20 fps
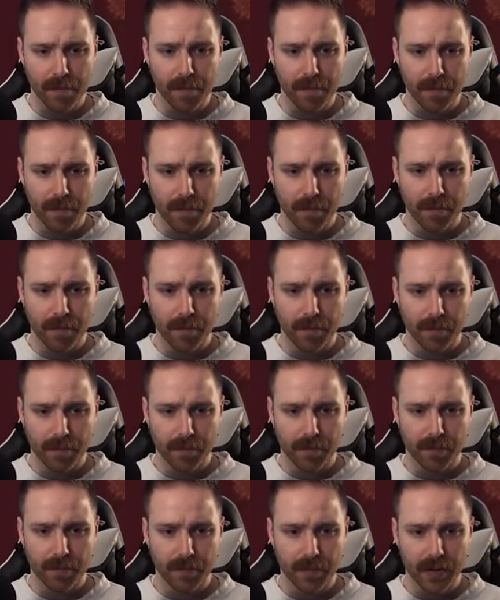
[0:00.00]

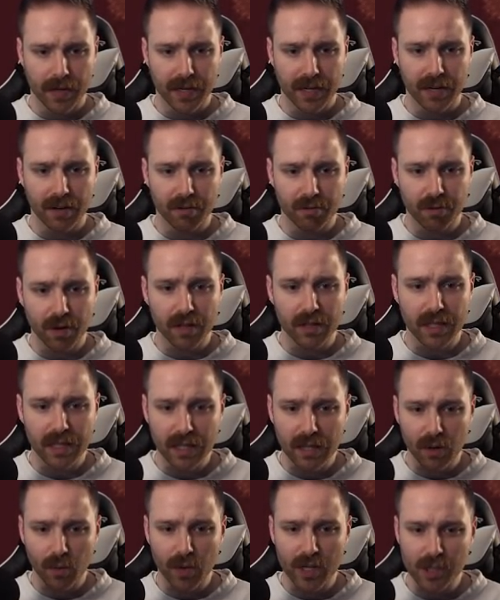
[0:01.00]
I got a friendly
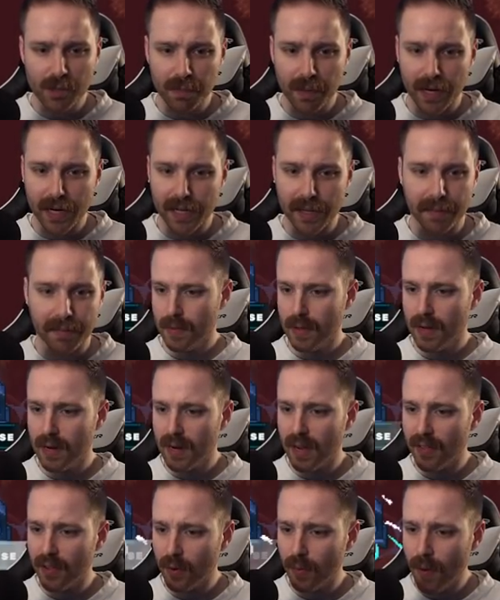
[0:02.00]
little wisp buddy.
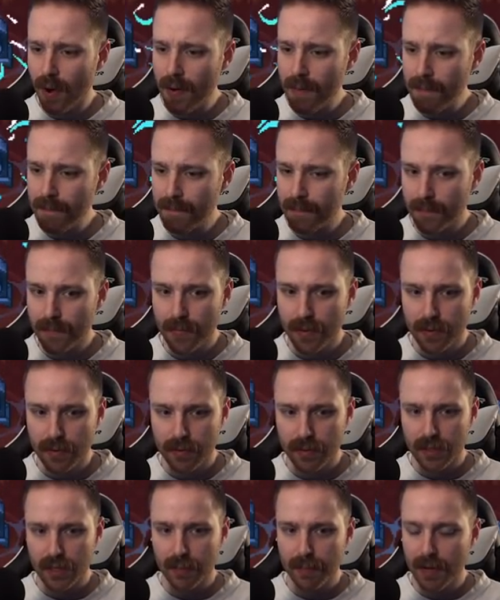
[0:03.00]
Another one?
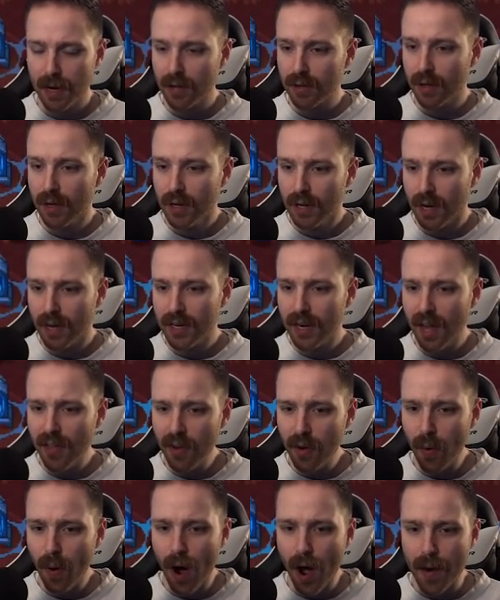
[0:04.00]
Give me all the...
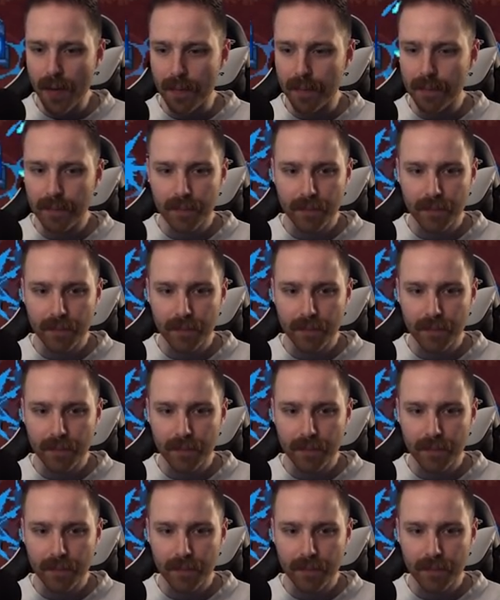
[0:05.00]
Another one!